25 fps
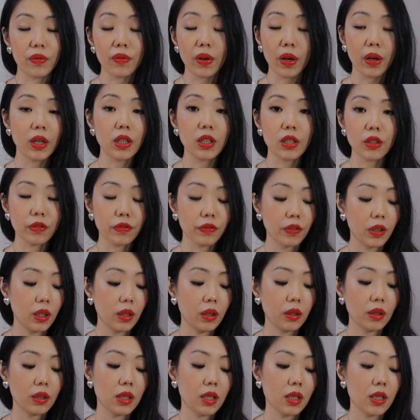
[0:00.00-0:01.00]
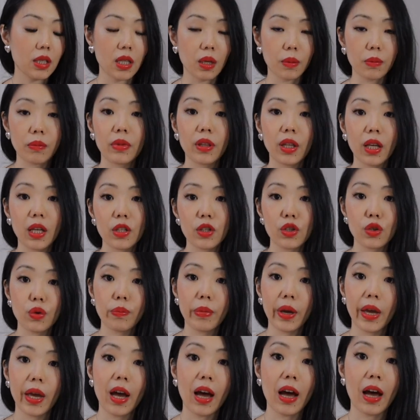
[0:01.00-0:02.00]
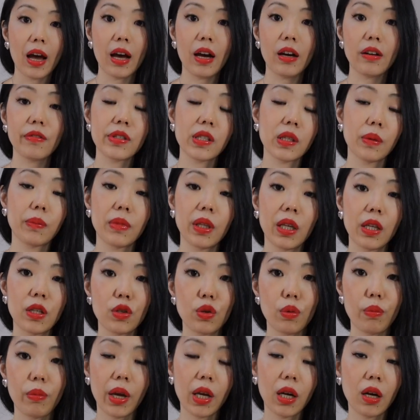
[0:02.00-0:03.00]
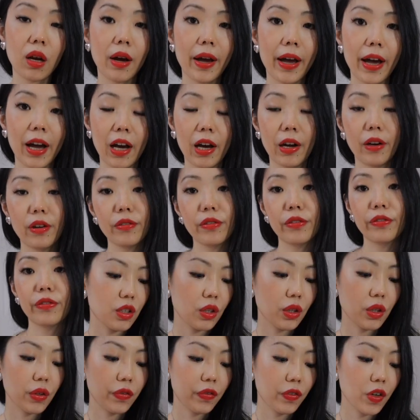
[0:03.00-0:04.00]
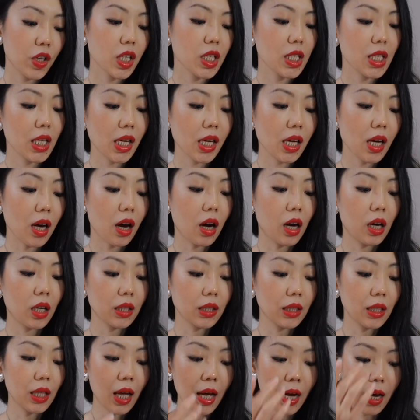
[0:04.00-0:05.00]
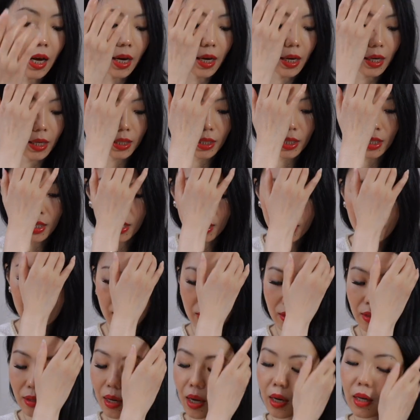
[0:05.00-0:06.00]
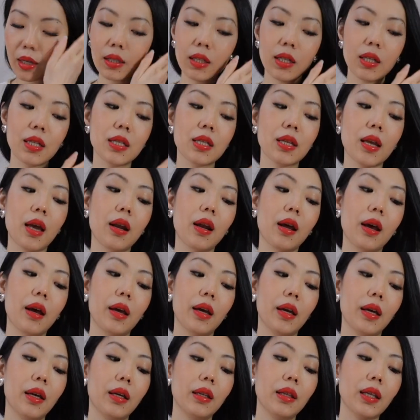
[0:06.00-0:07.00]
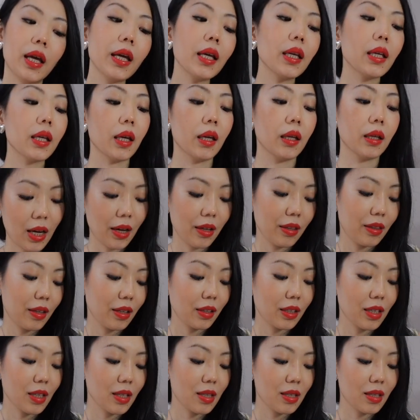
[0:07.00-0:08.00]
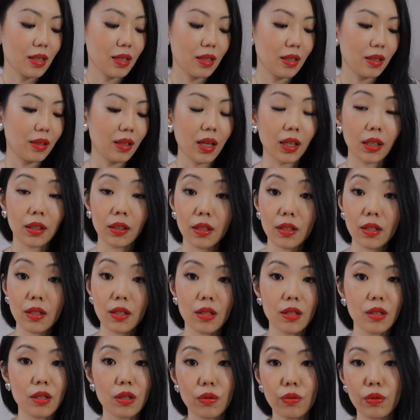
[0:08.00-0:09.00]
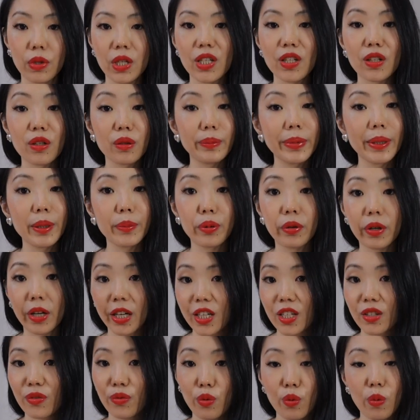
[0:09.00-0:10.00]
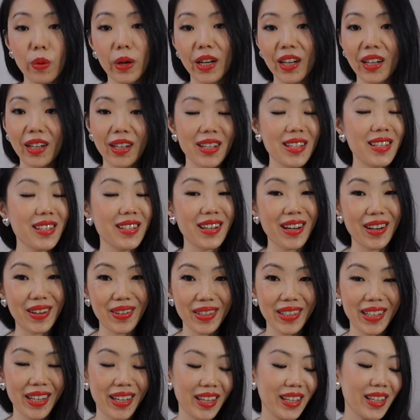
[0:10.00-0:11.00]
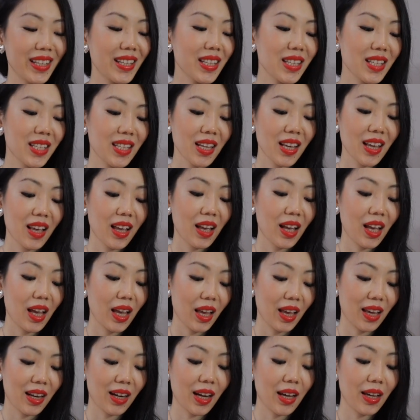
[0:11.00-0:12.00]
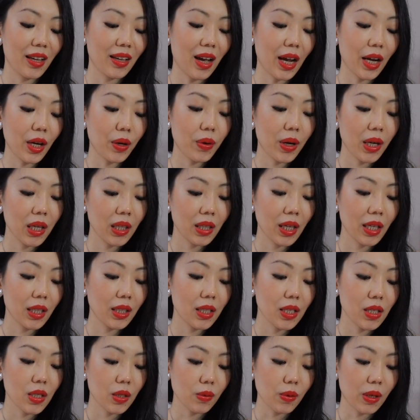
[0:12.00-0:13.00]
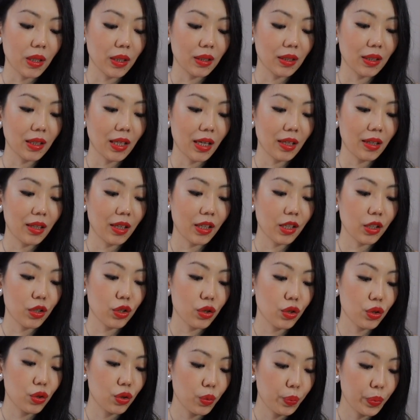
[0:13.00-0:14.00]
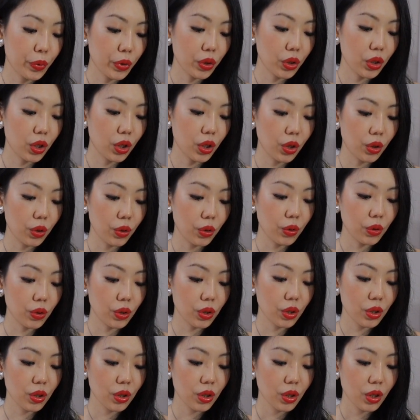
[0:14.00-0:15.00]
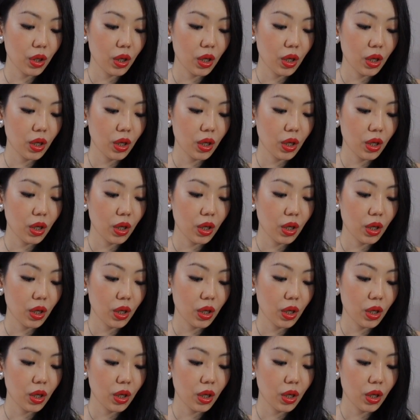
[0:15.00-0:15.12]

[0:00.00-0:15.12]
very different. Some things you may have, some things you may not have. So the first thing online is this necklace, and I like it. I think this necklace is reasonably priced for what it is nowadays. And I, I quite like this one. I think it's super cute.